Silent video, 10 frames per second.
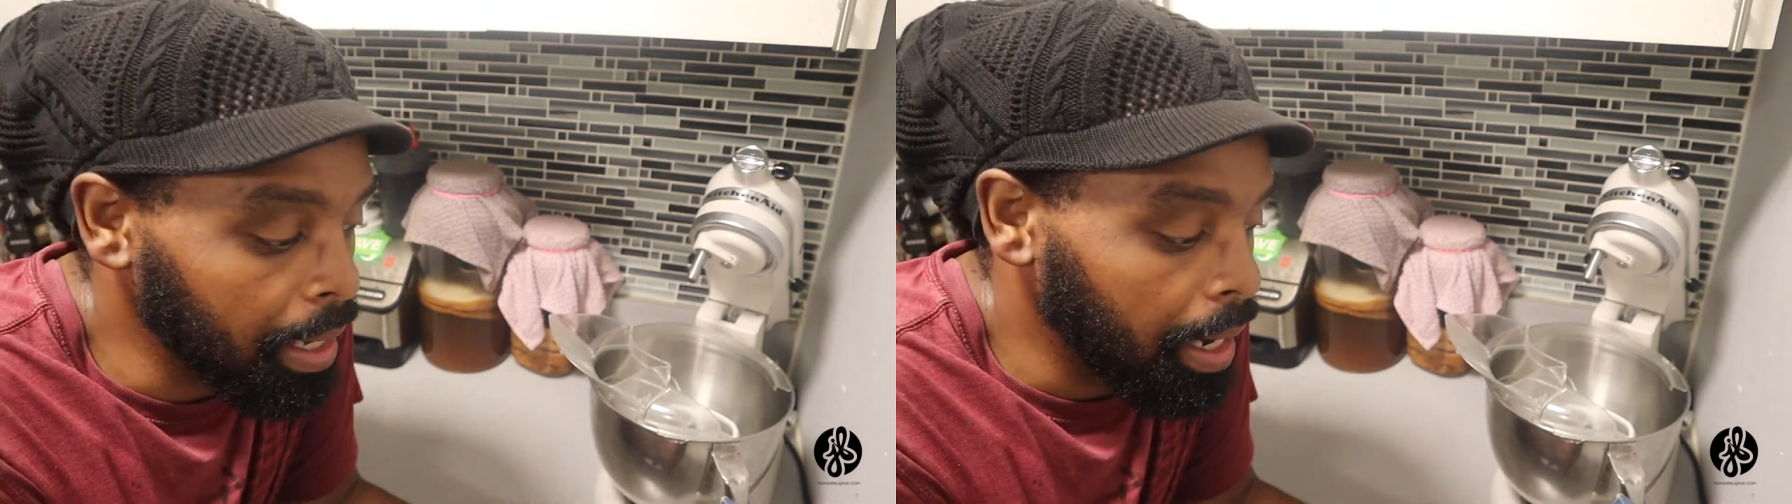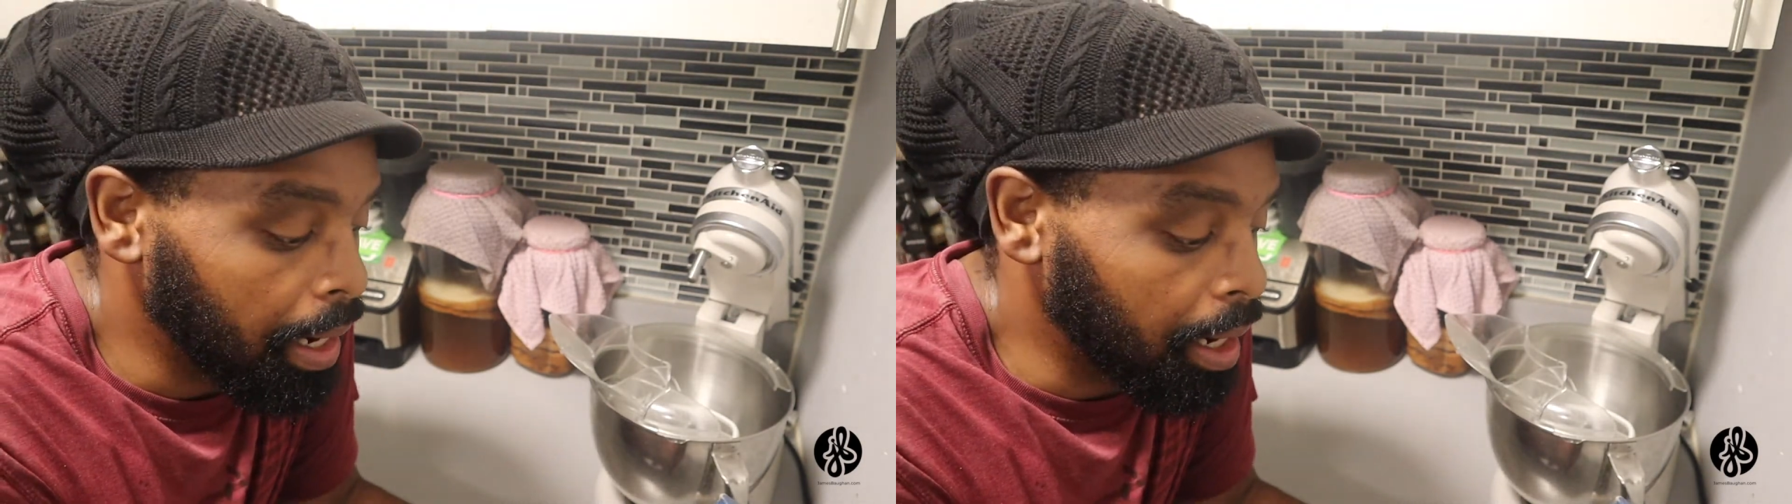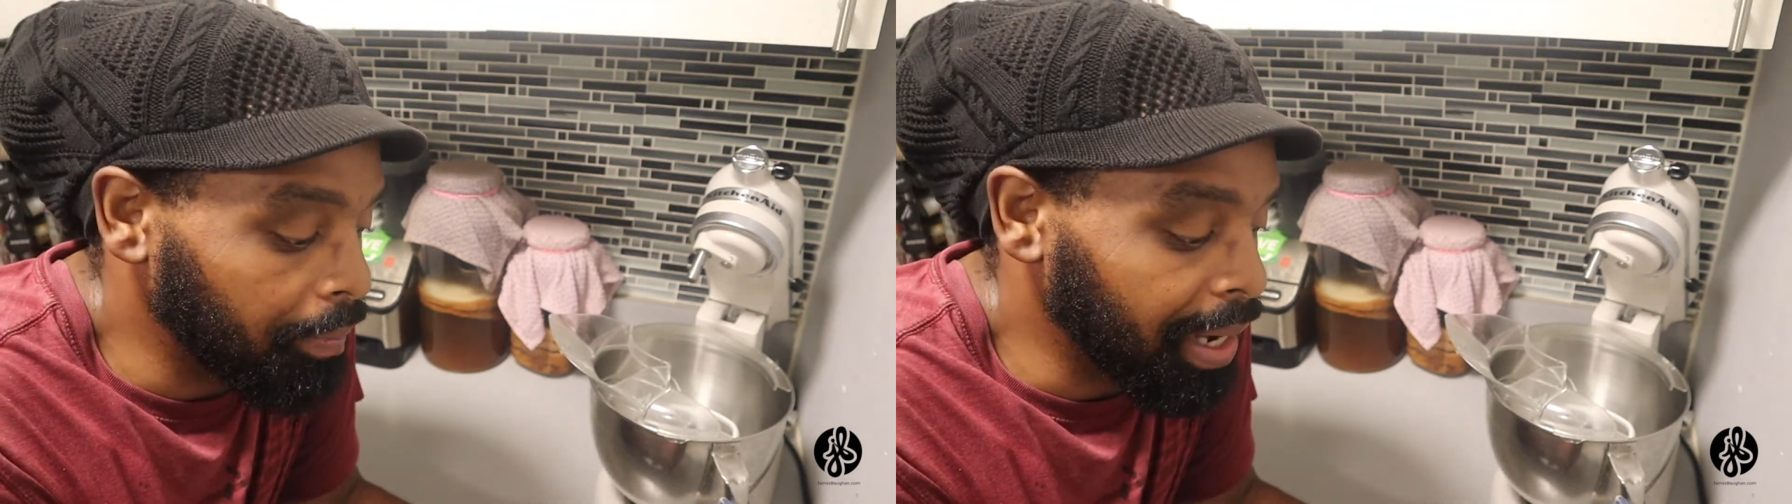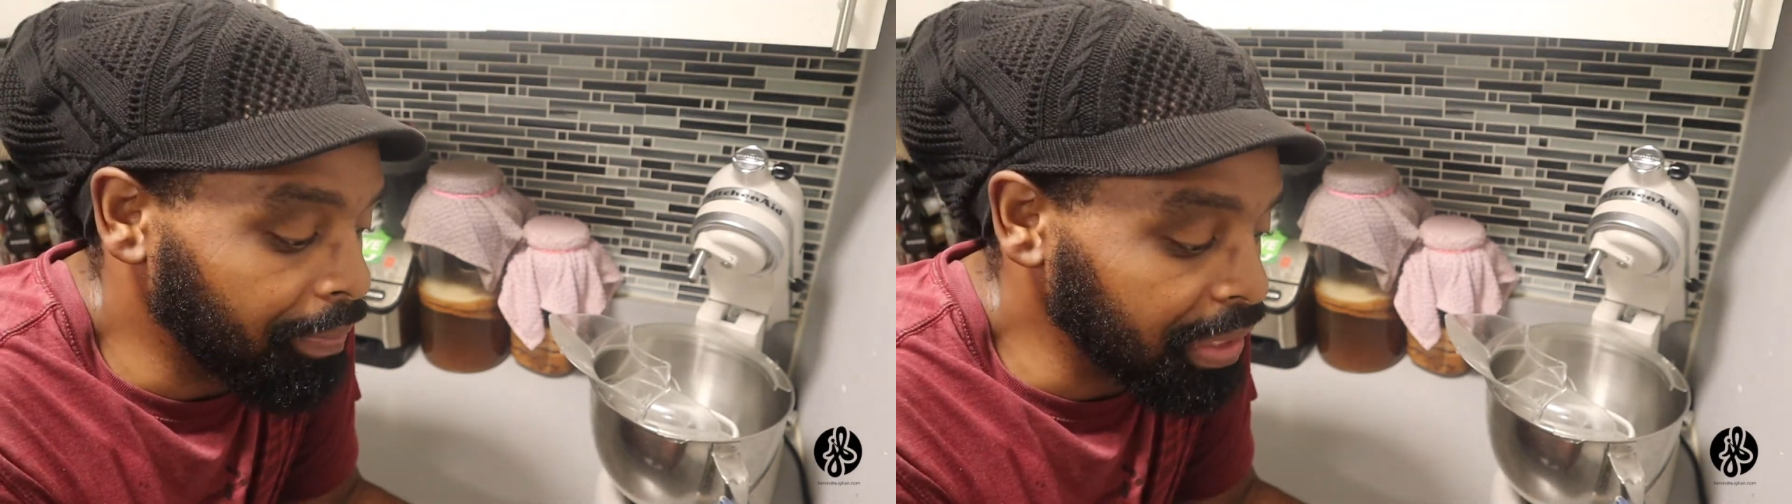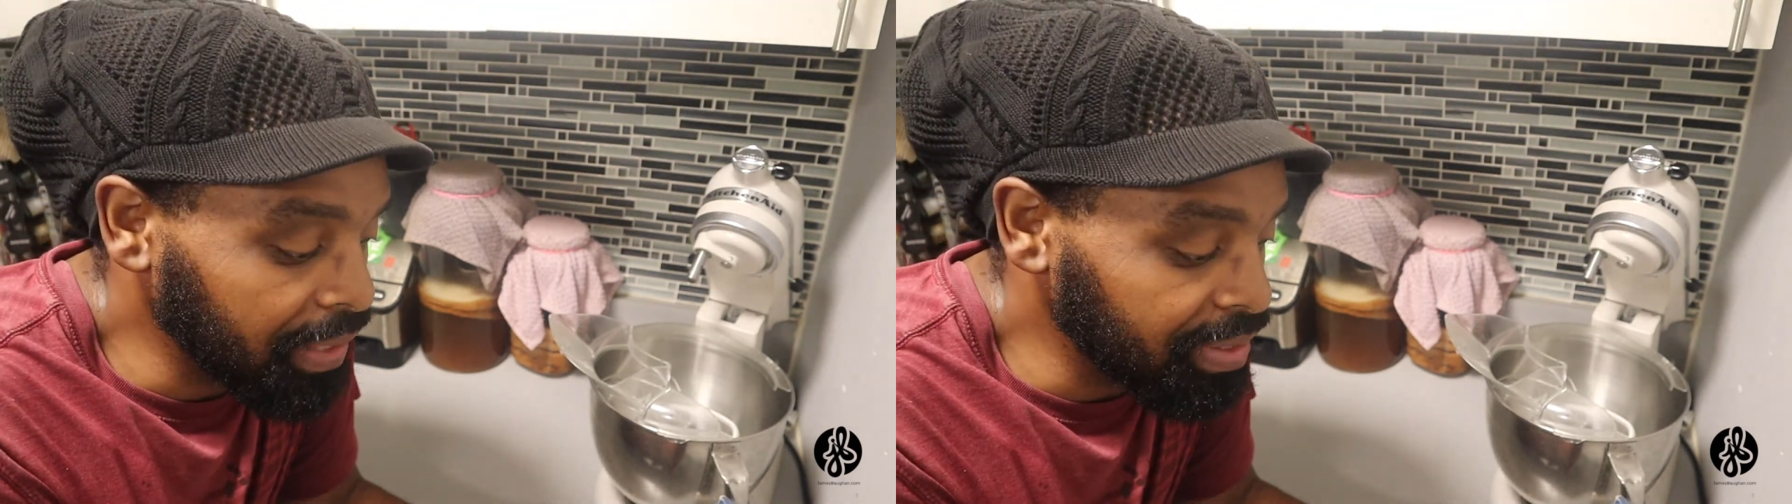But I
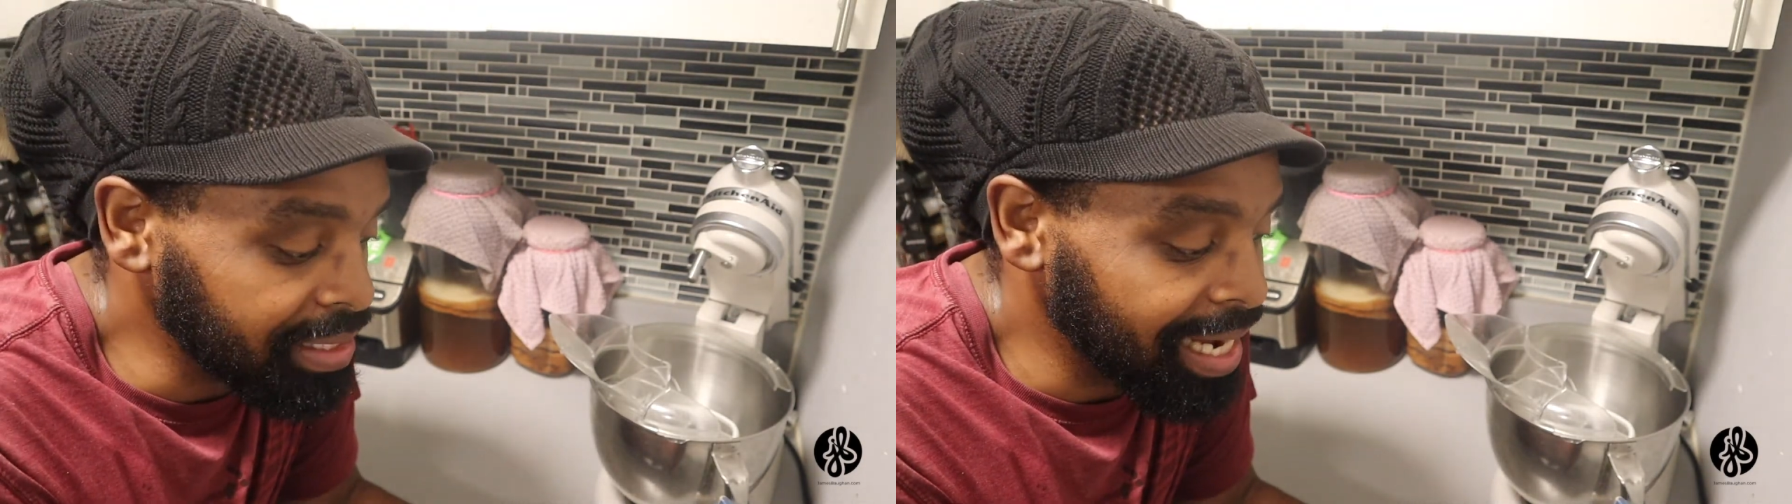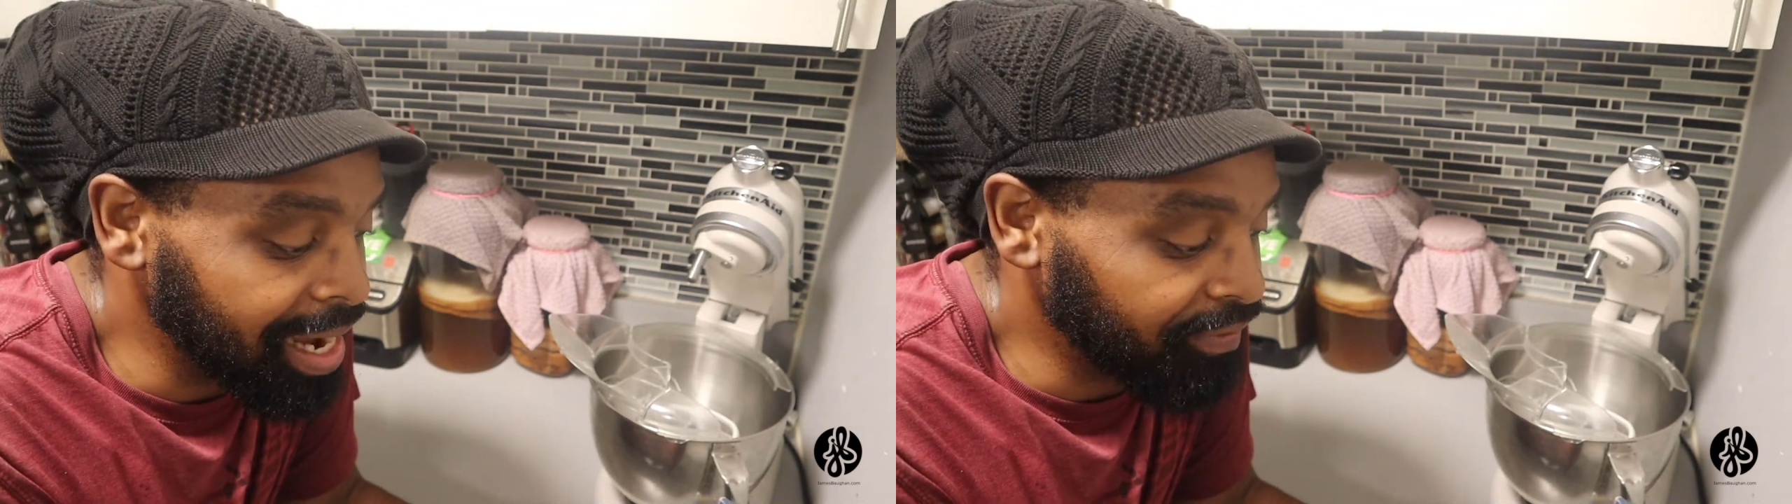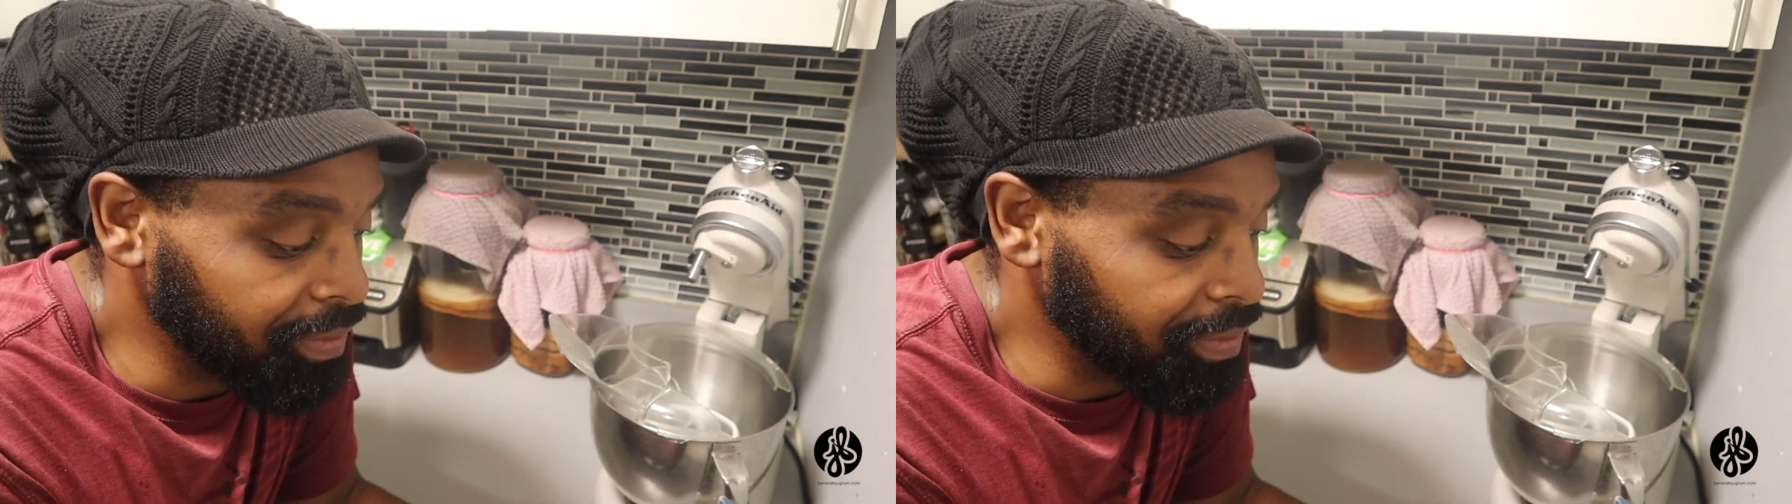believe it's time